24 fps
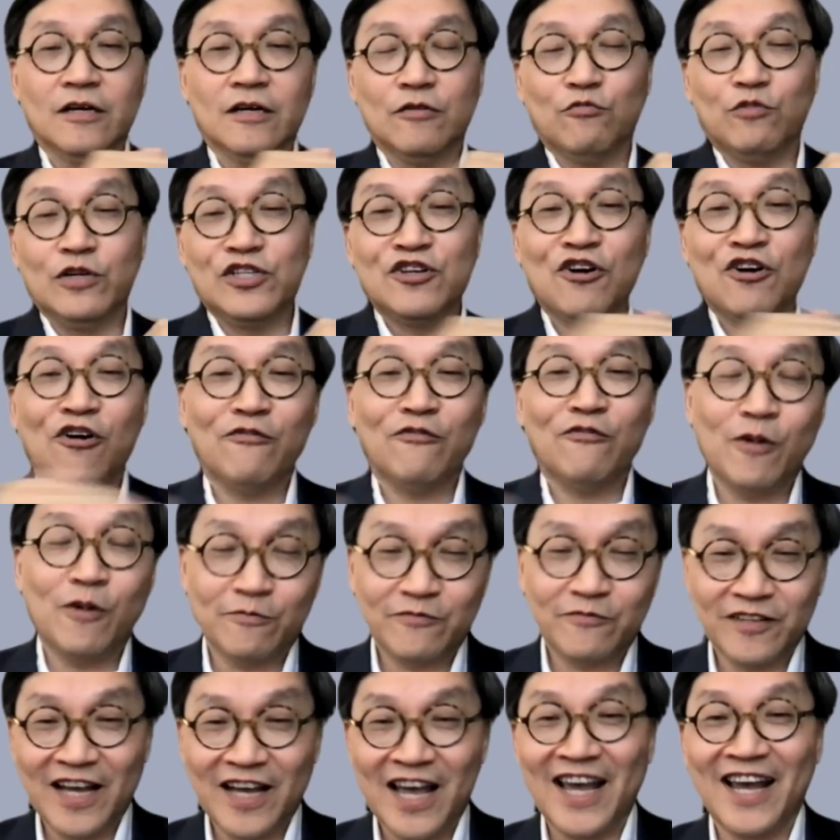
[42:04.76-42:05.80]
we chop
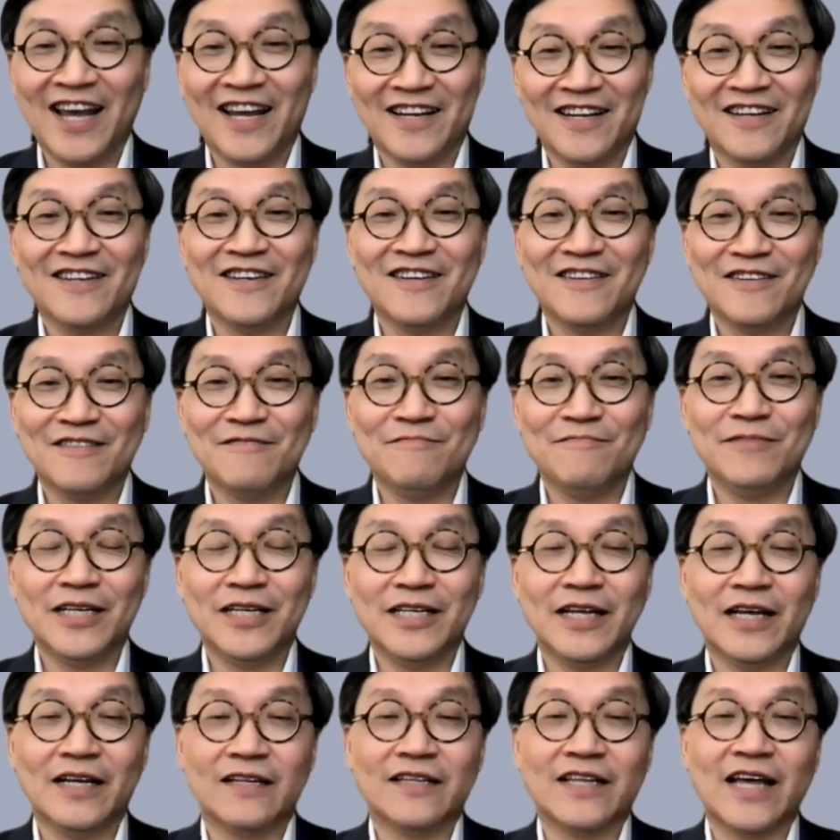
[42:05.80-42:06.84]
off the head,
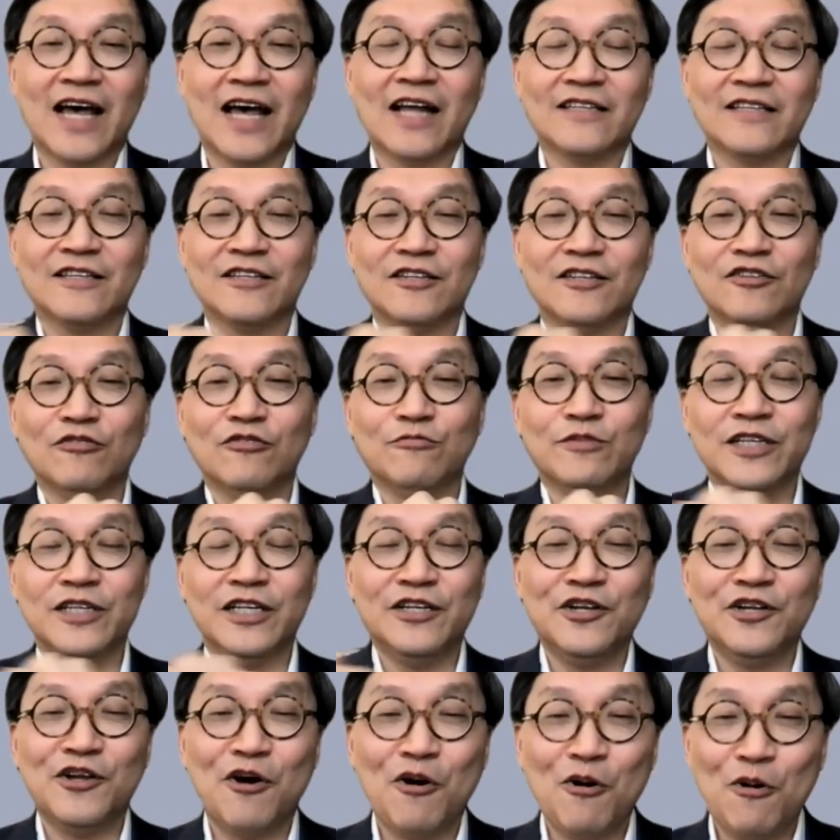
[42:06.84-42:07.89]
meaning that nobody
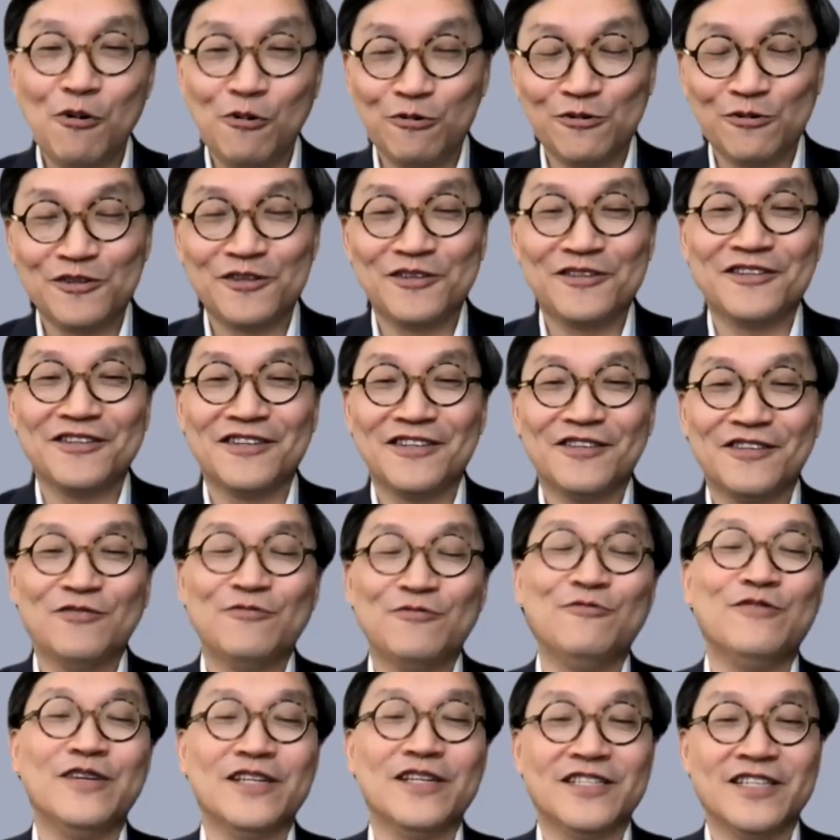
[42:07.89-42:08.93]
knows
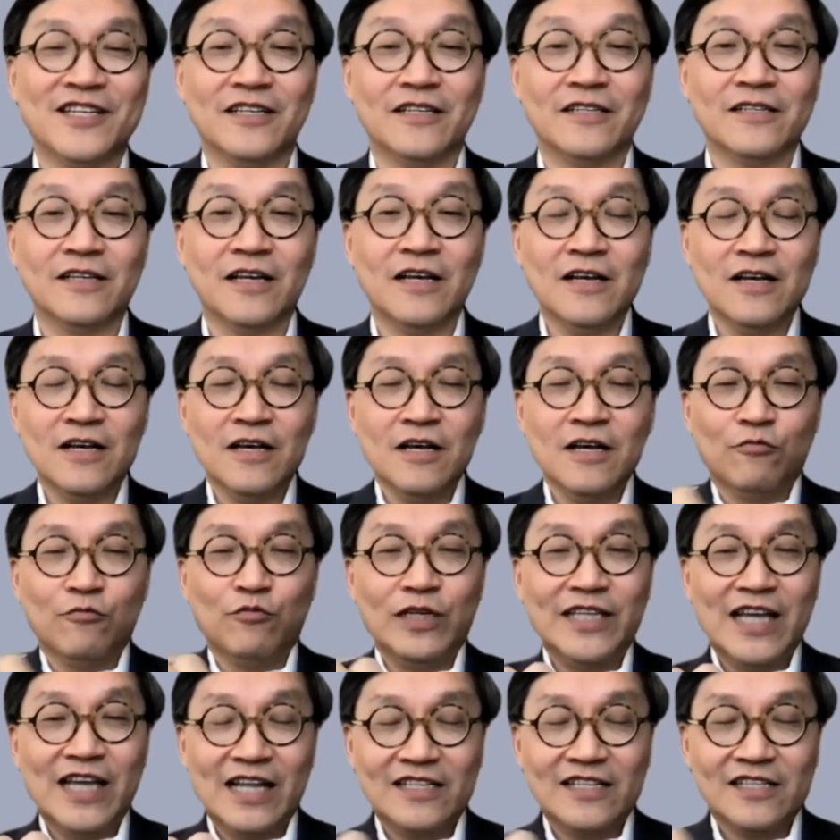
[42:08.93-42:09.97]
who it is. We
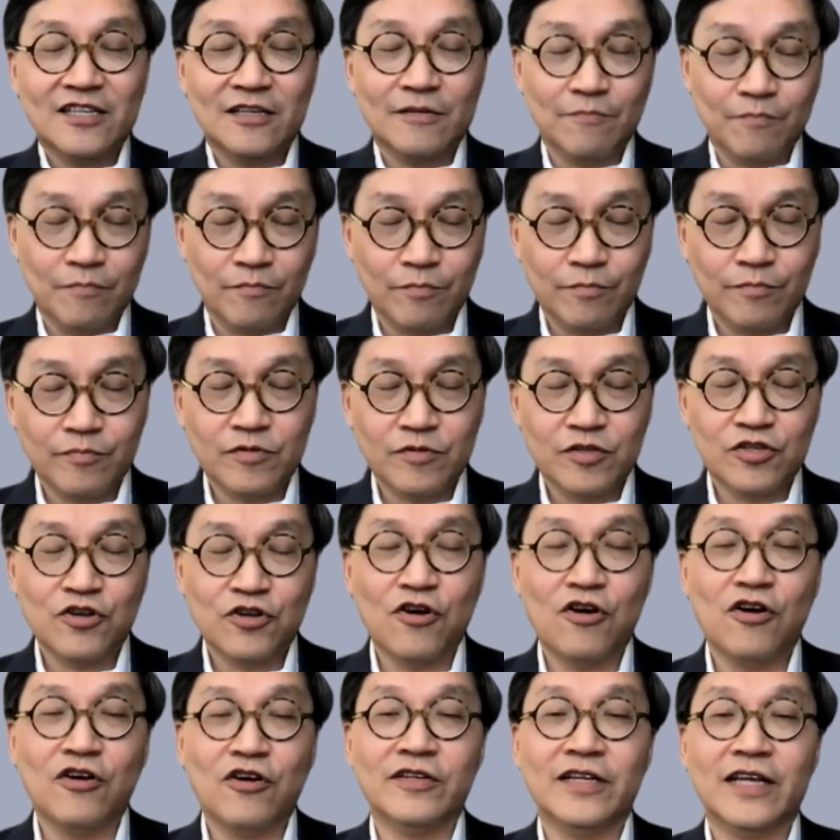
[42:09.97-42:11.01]
then
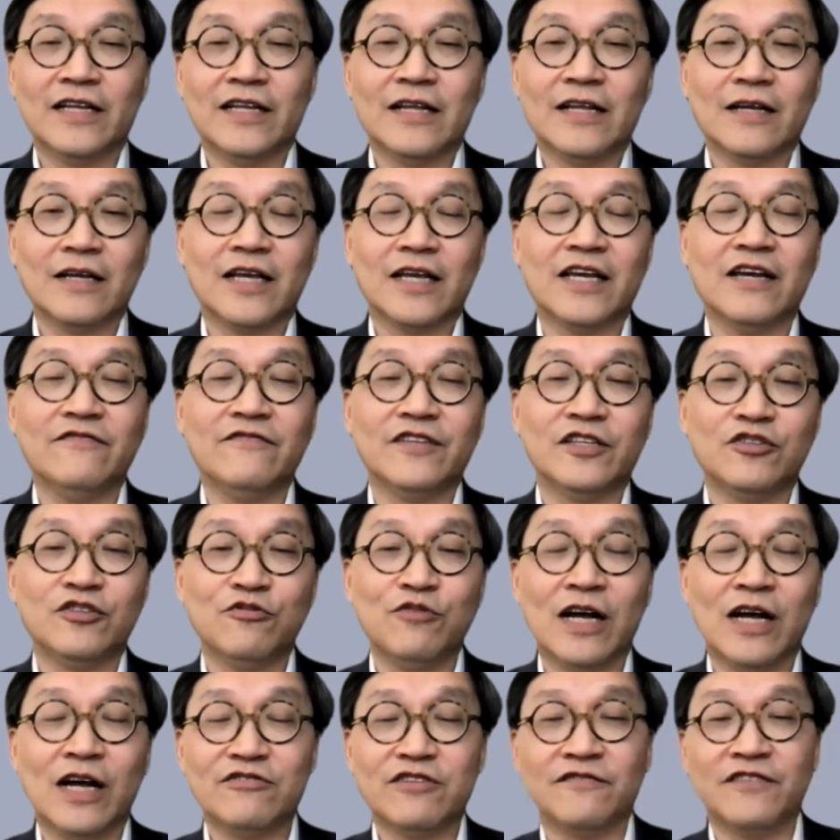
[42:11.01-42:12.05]
give a
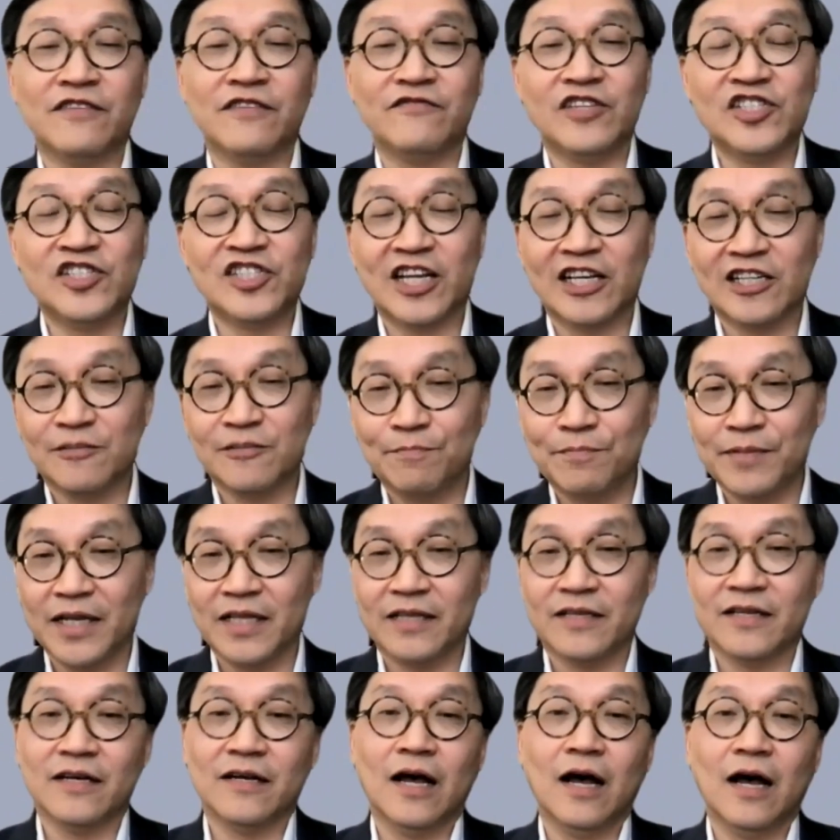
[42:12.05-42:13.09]

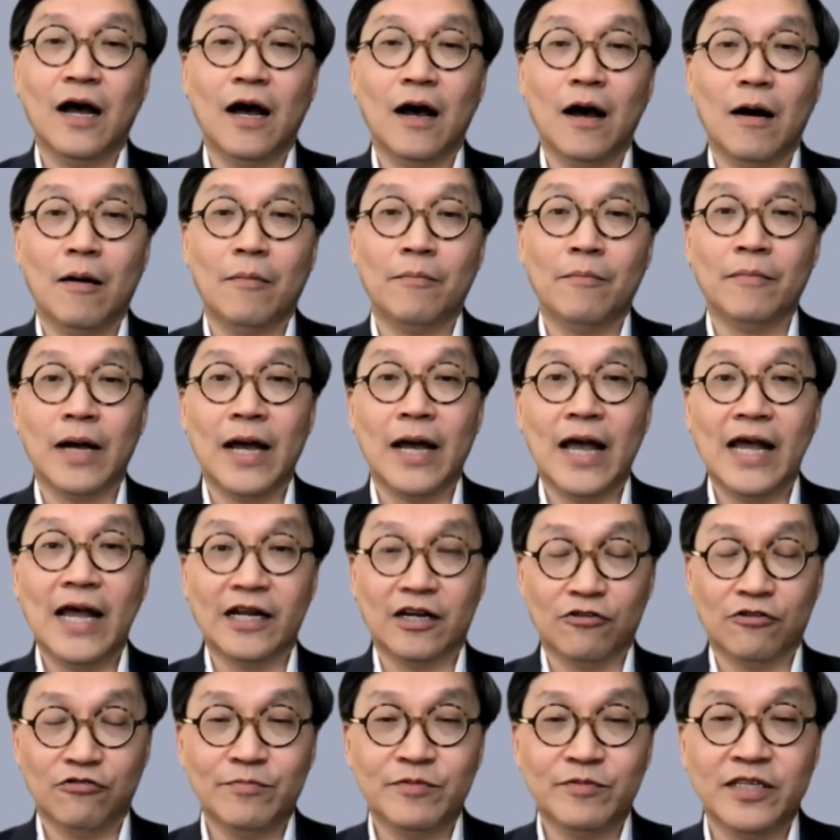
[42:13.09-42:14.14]
256-bit
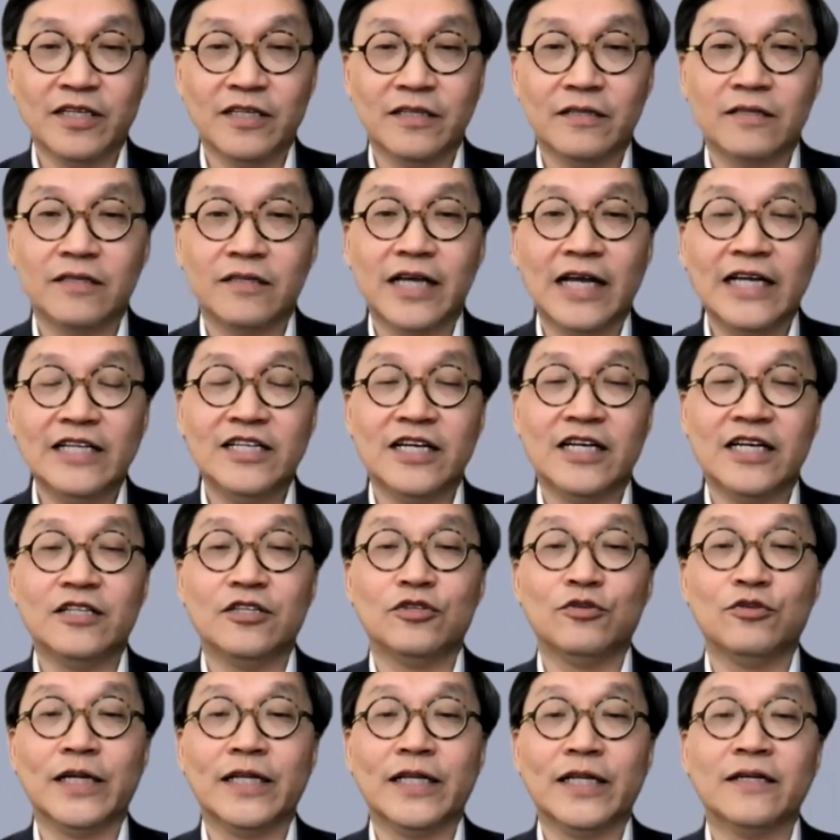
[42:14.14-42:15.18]
encrypted data
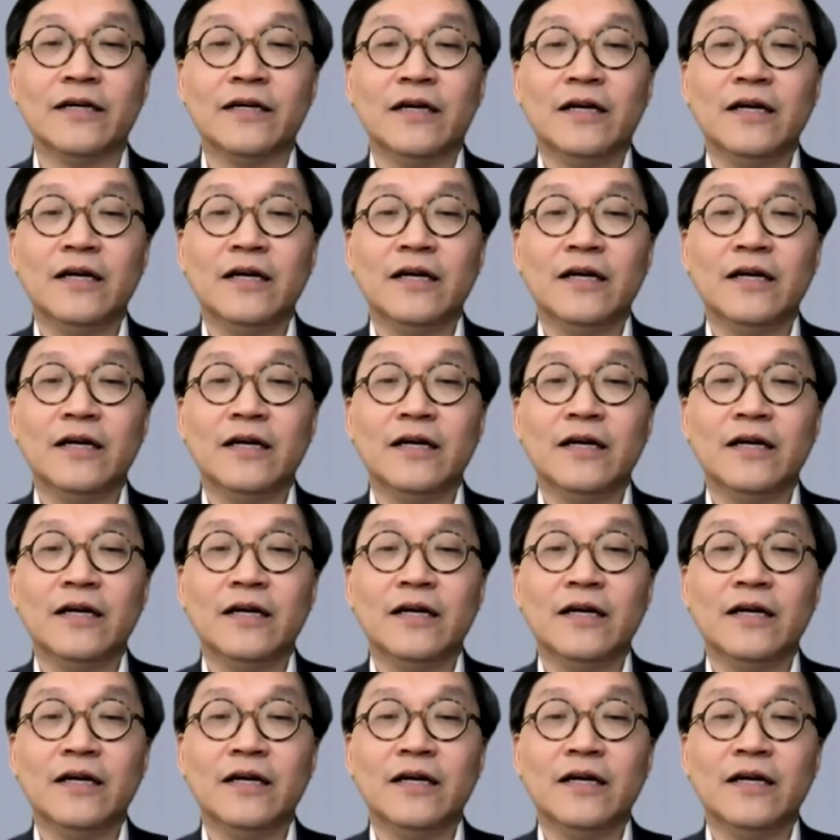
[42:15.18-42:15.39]
into it,